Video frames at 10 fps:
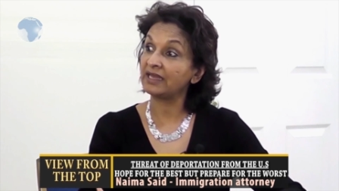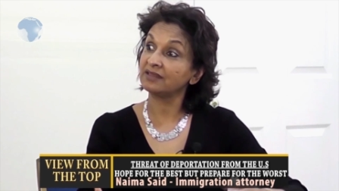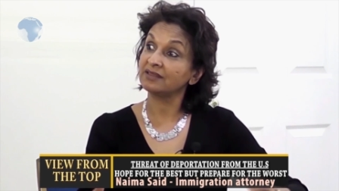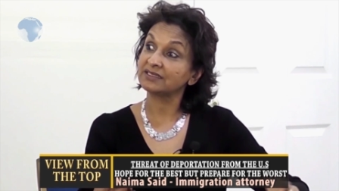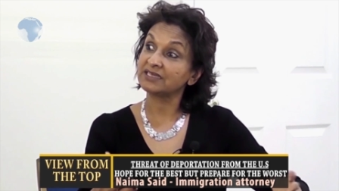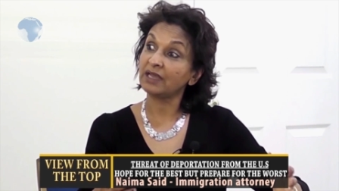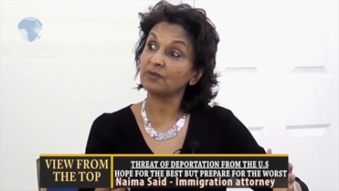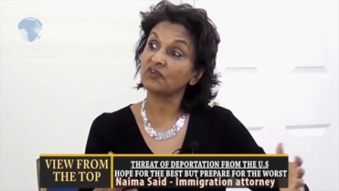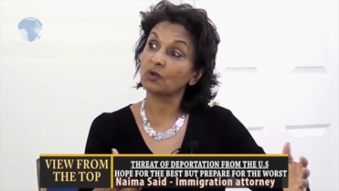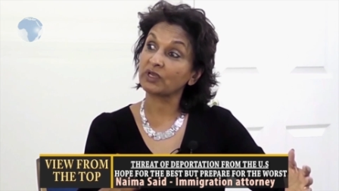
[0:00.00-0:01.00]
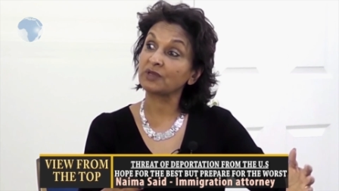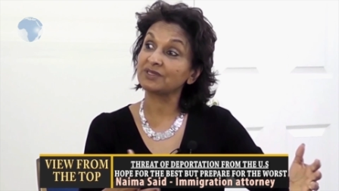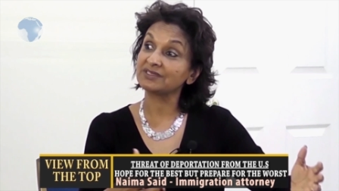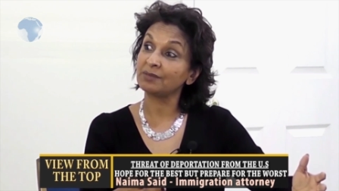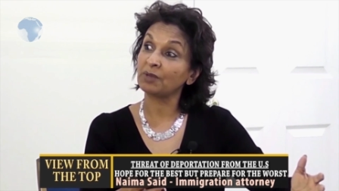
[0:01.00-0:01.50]
And in that time, if you're working
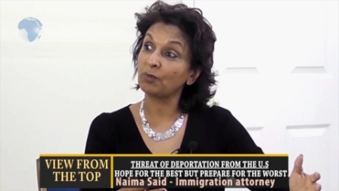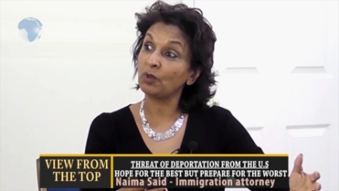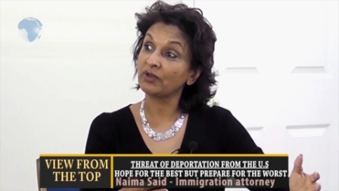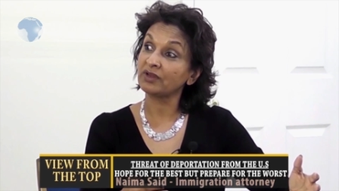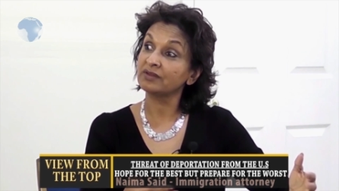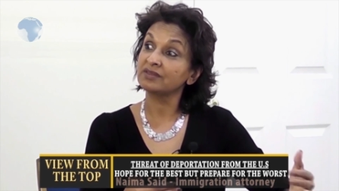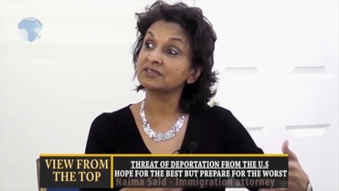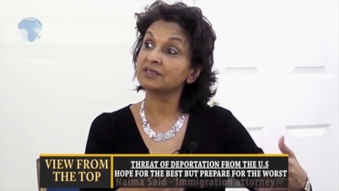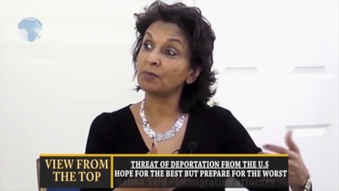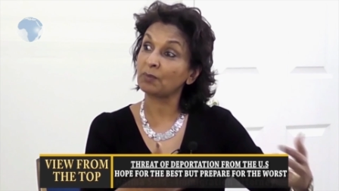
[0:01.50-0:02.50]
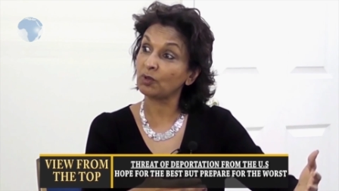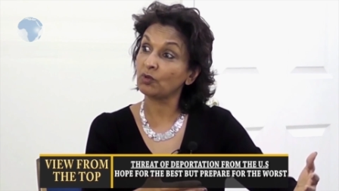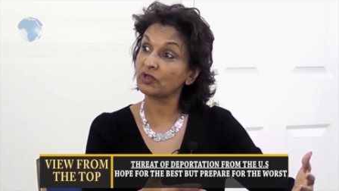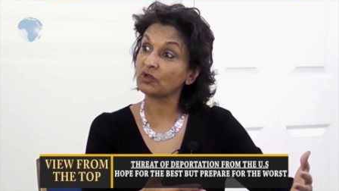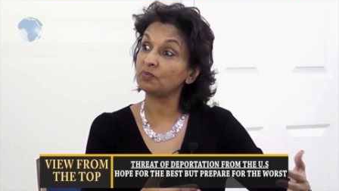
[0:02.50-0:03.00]
with the same
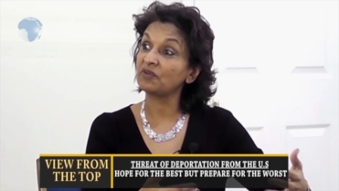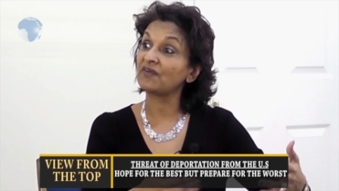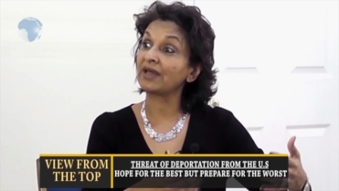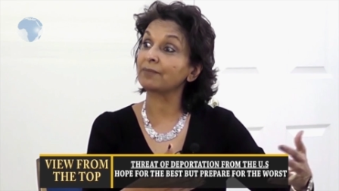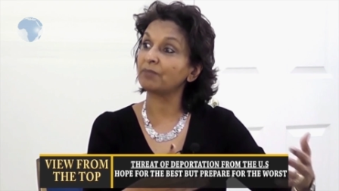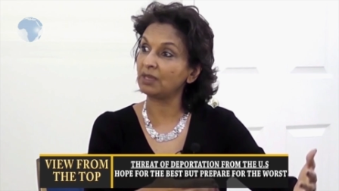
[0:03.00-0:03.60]
employer could be filing